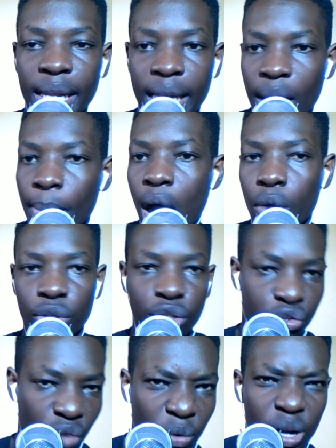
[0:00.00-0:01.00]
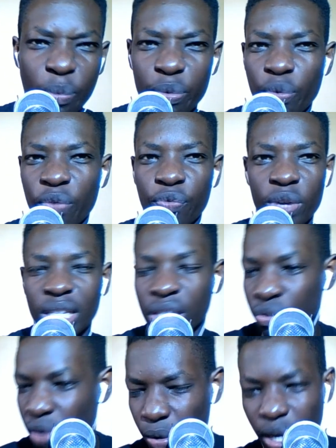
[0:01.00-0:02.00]
game out, struggling with referees,
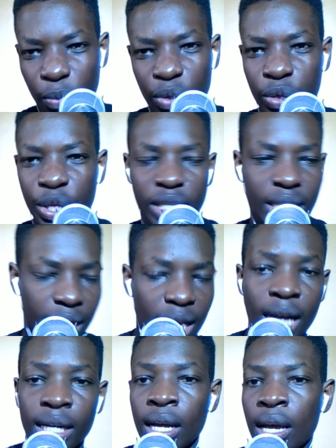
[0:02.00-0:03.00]
struggling with this and that.